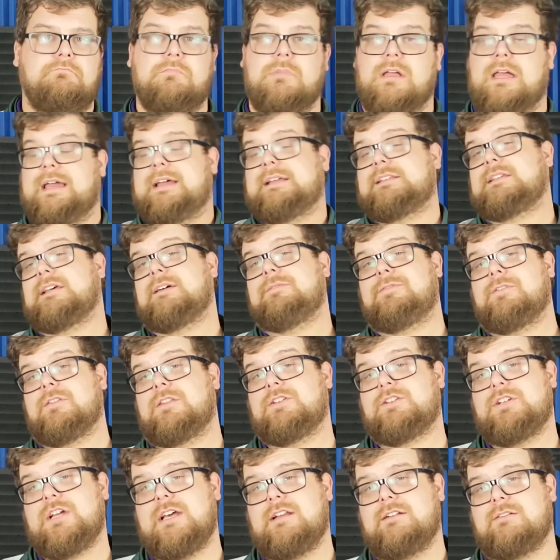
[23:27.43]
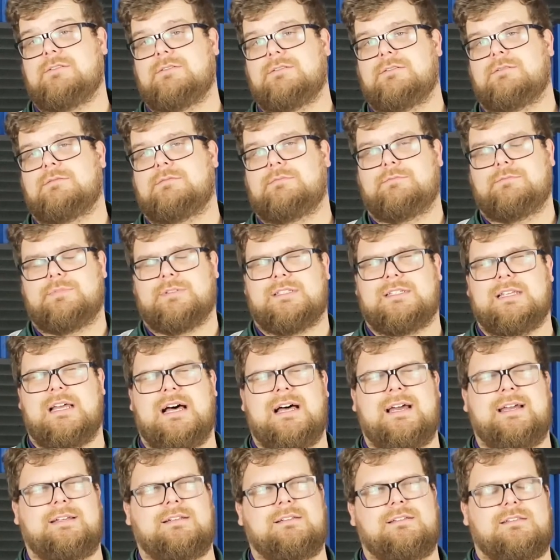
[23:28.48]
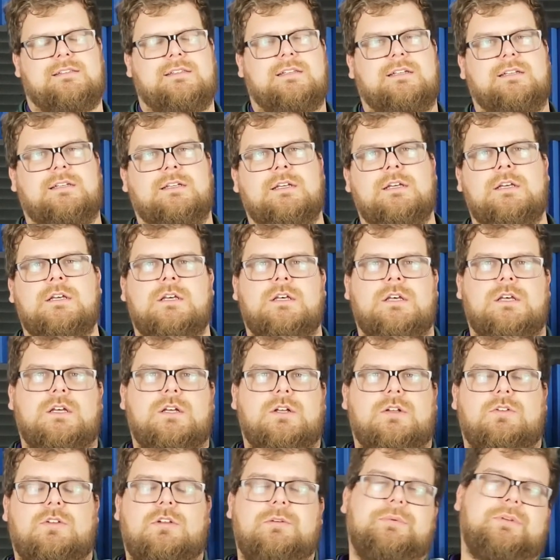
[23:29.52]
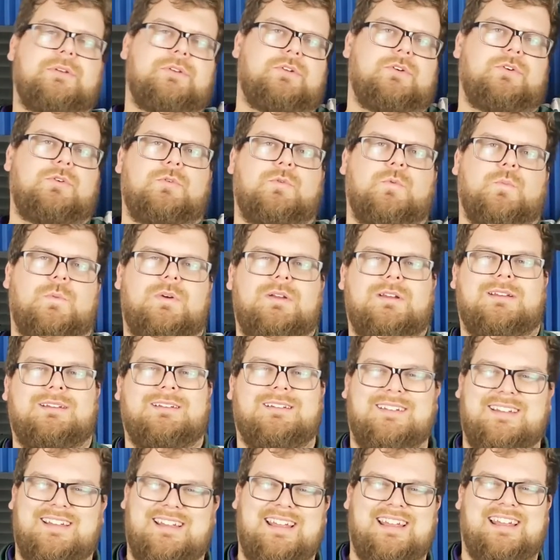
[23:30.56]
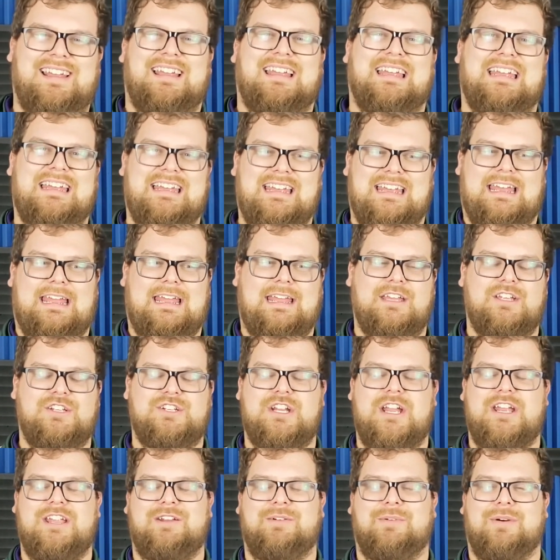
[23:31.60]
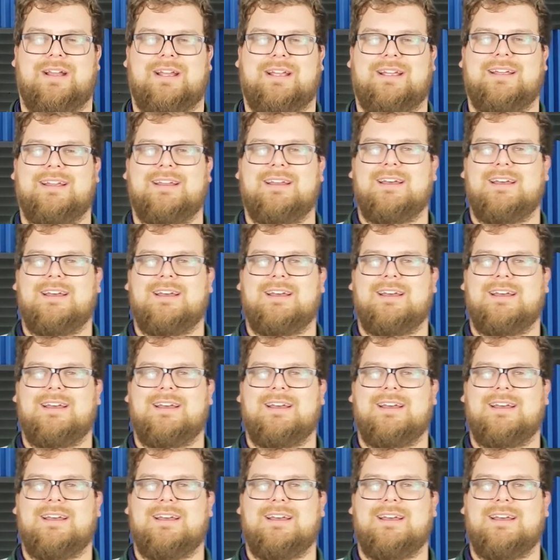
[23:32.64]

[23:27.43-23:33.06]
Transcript: heads up for the channel. Besides the gloom and doom in January,